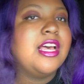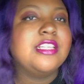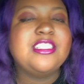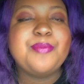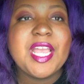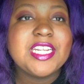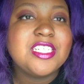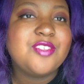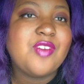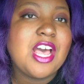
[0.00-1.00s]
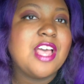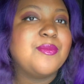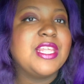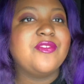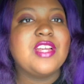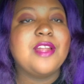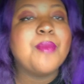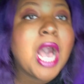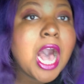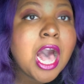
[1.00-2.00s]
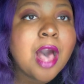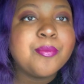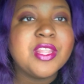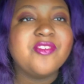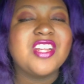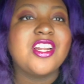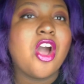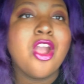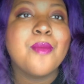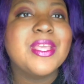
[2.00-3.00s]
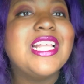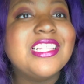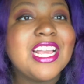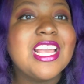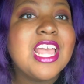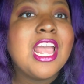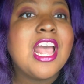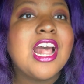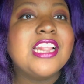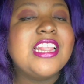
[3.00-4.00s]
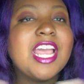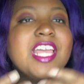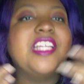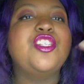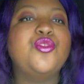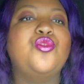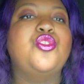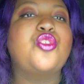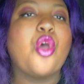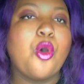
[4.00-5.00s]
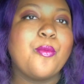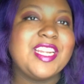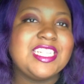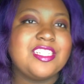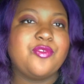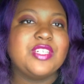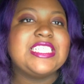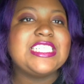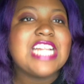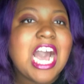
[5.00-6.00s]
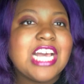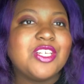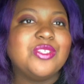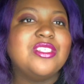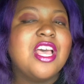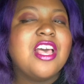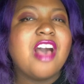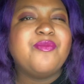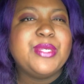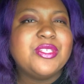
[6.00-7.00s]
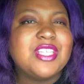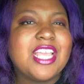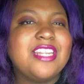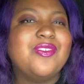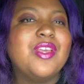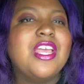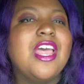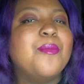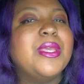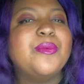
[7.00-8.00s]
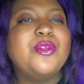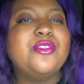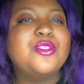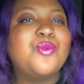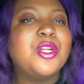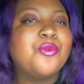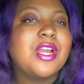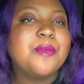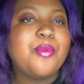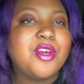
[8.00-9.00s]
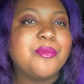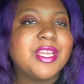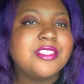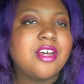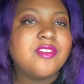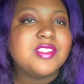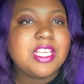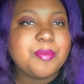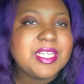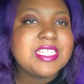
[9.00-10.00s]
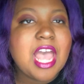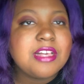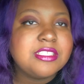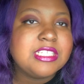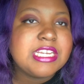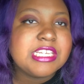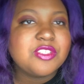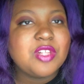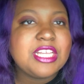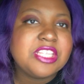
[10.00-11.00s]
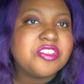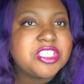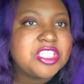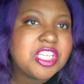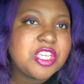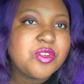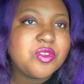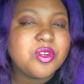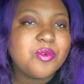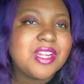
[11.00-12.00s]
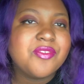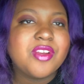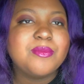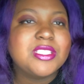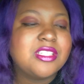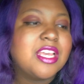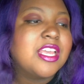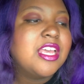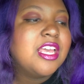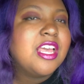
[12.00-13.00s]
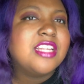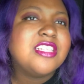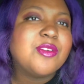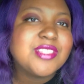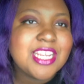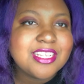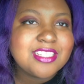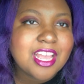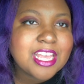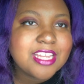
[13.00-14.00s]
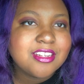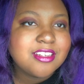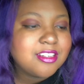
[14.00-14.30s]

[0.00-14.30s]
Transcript: a Spanish vibe, they've done pop, they've done R&B. Like, they do so many different styles of music. And if people who just want to write boy bands off as like being talentless or like they're just cute or whatever, I'm just like, no, take a second,